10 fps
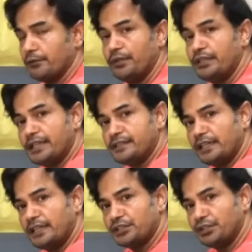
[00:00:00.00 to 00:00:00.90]
With
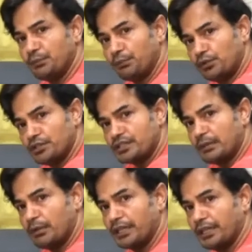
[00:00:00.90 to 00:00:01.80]
exhalation, you pull your
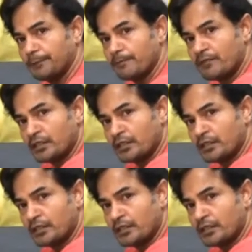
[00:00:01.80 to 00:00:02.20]
stomach in.